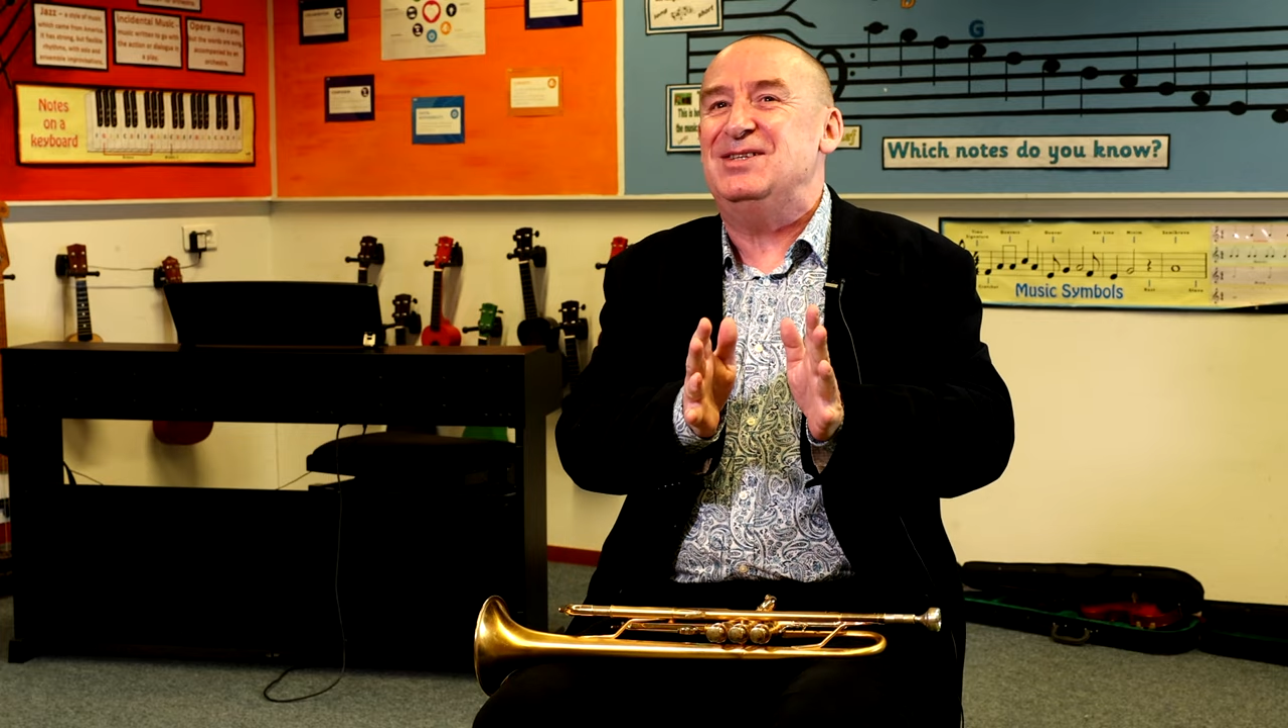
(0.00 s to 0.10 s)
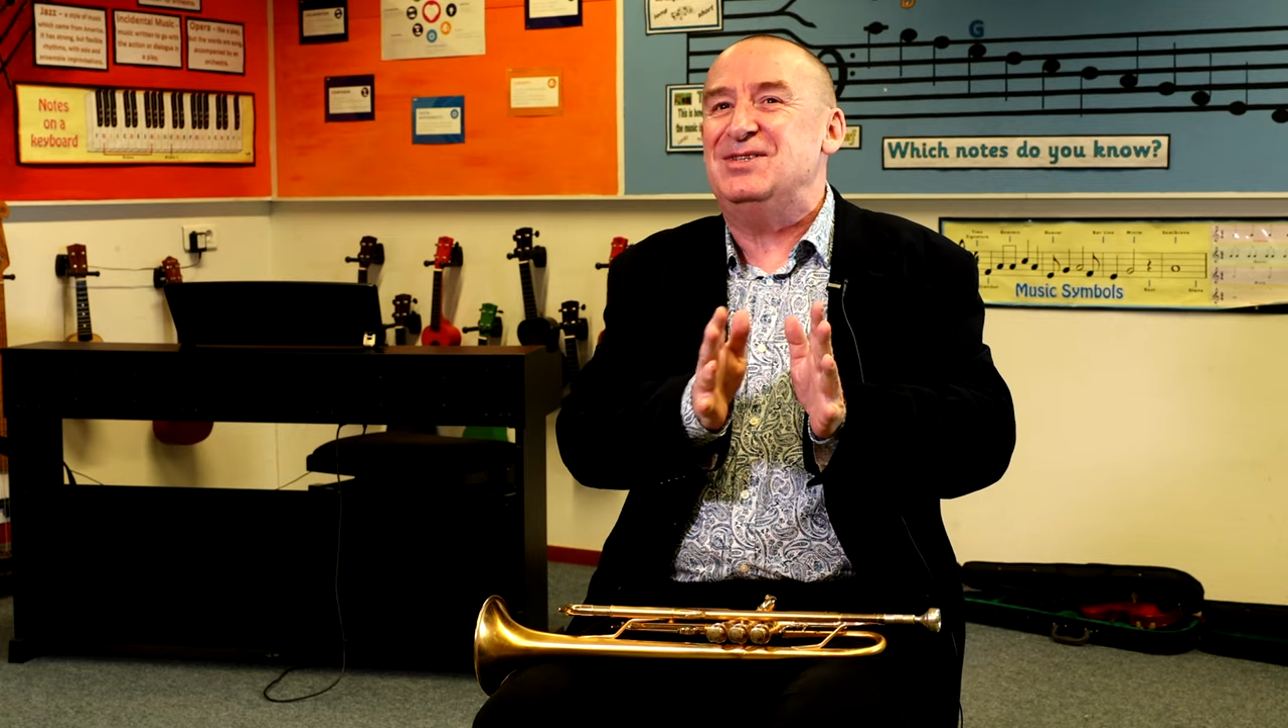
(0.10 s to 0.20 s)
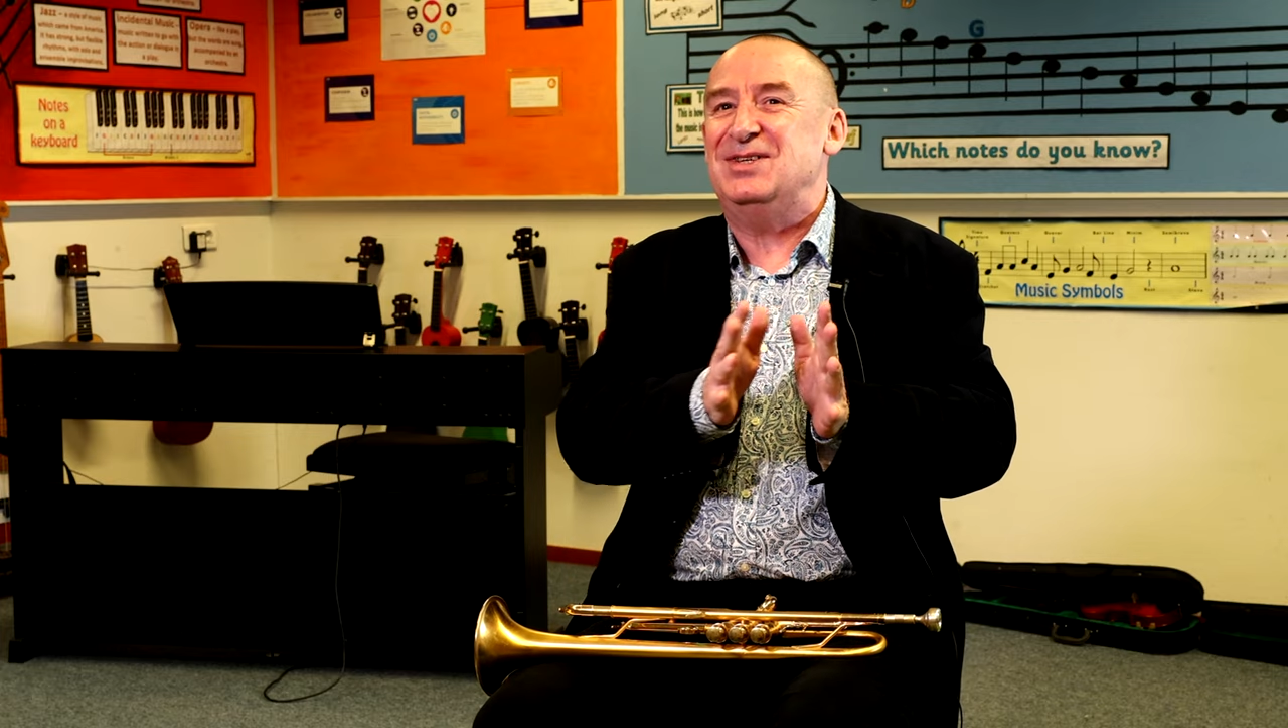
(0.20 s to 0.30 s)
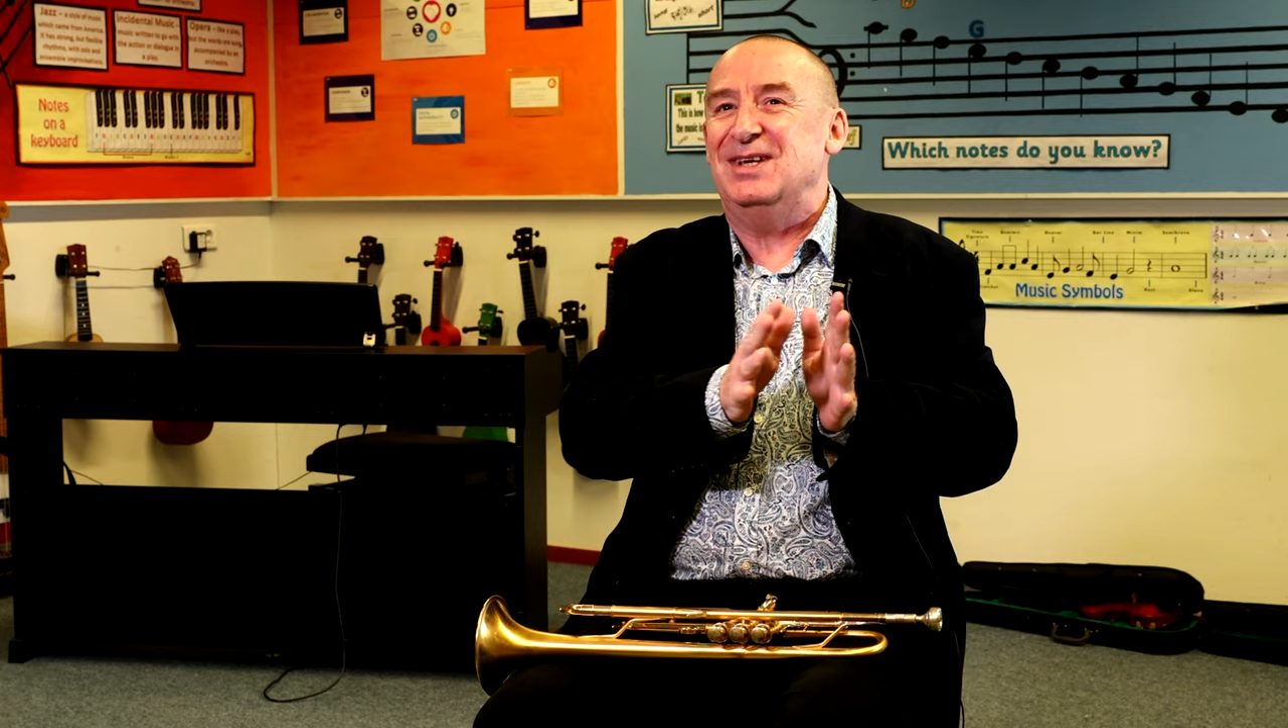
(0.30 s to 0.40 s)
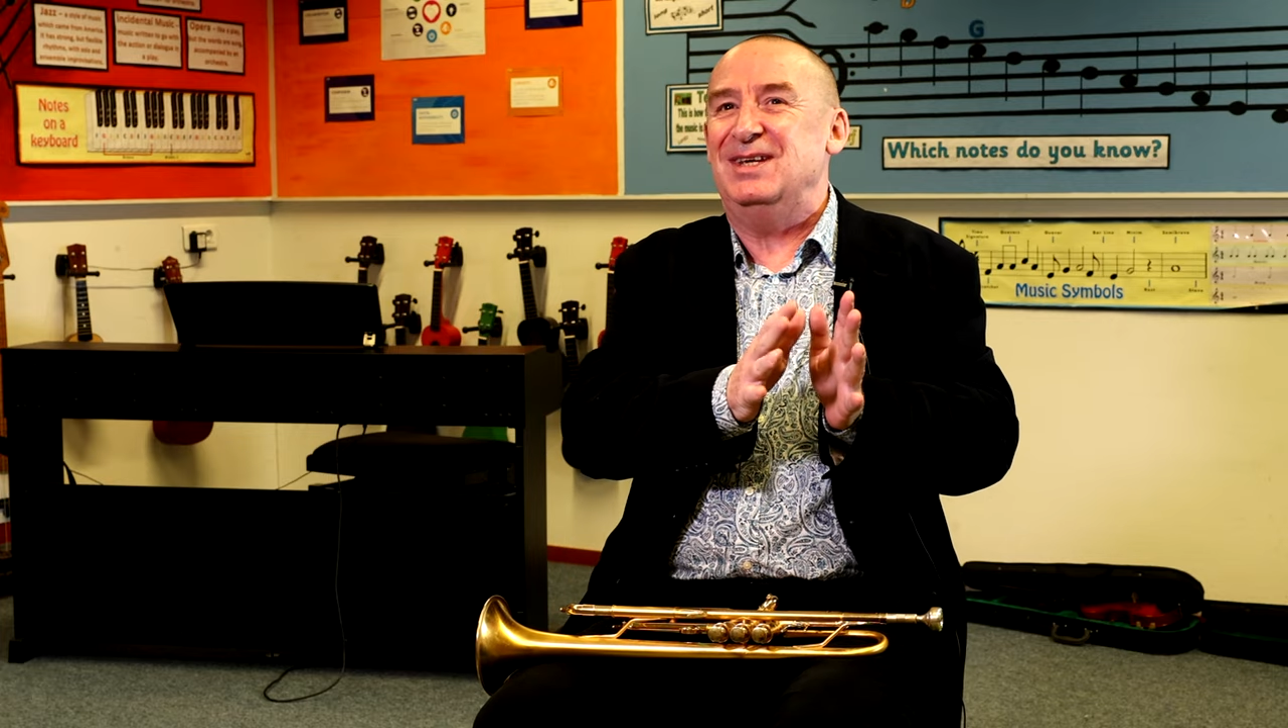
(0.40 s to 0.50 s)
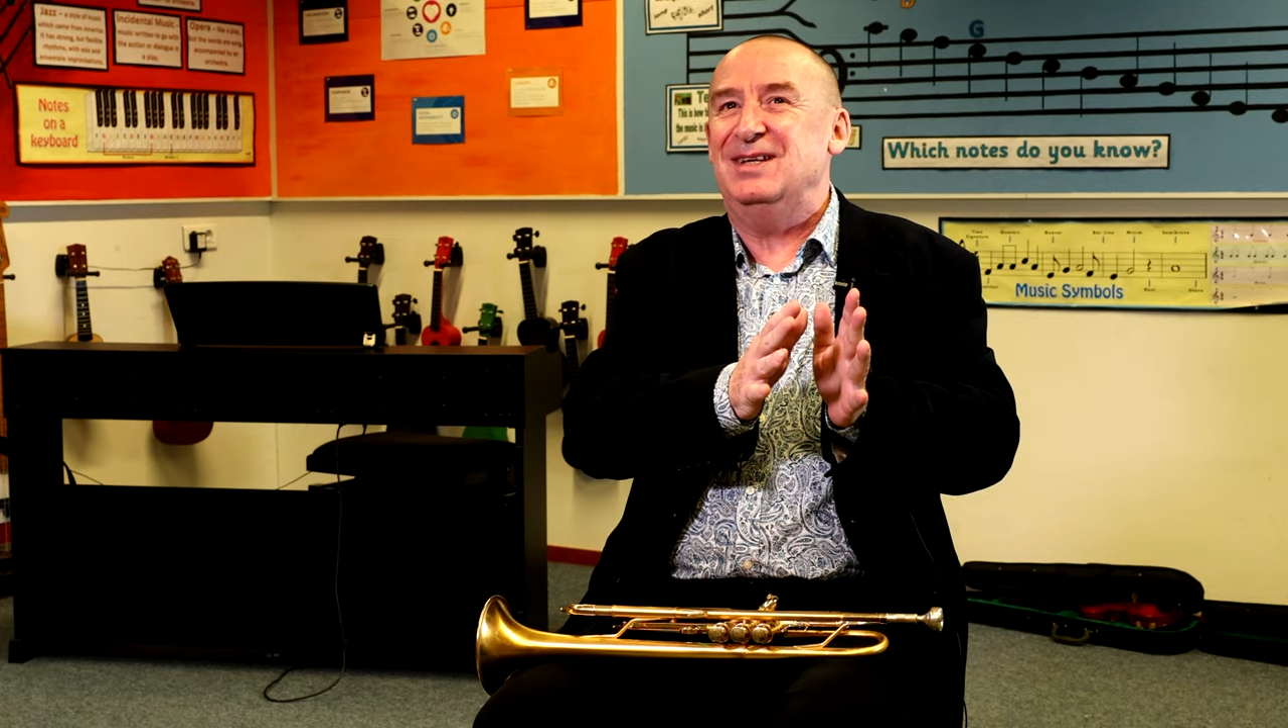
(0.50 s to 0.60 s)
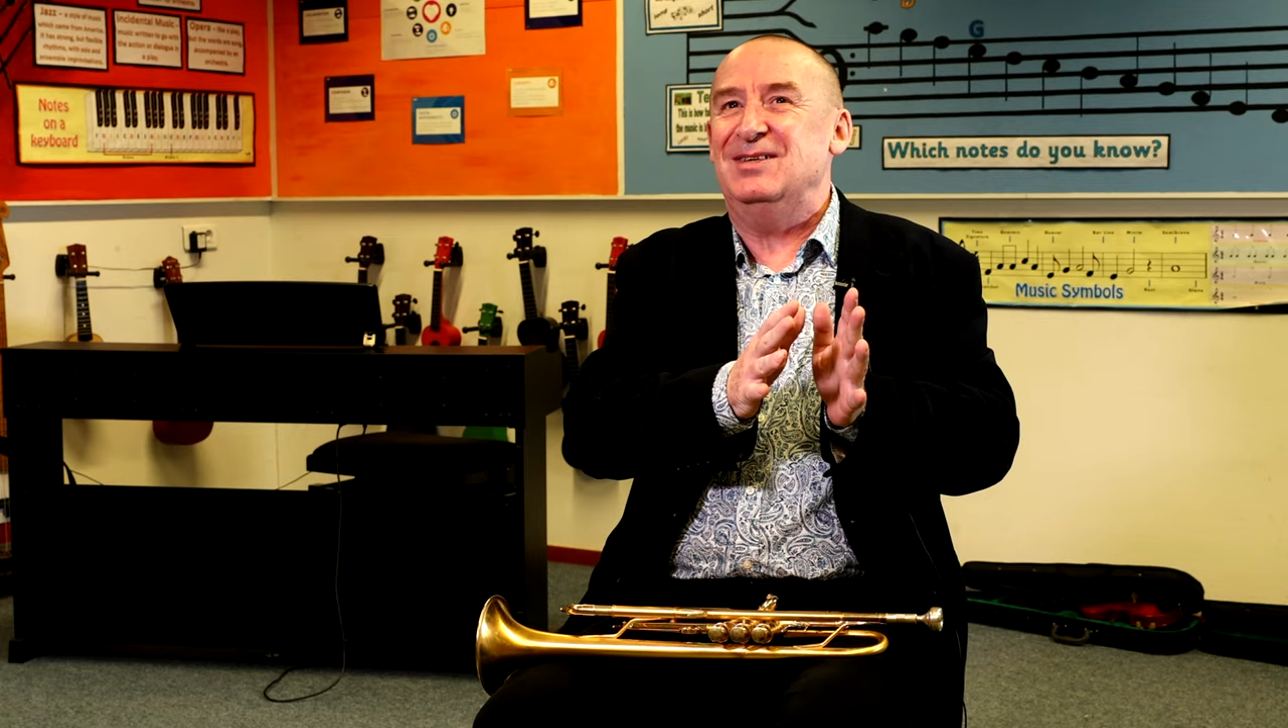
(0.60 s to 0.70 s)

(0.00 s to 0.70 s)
to see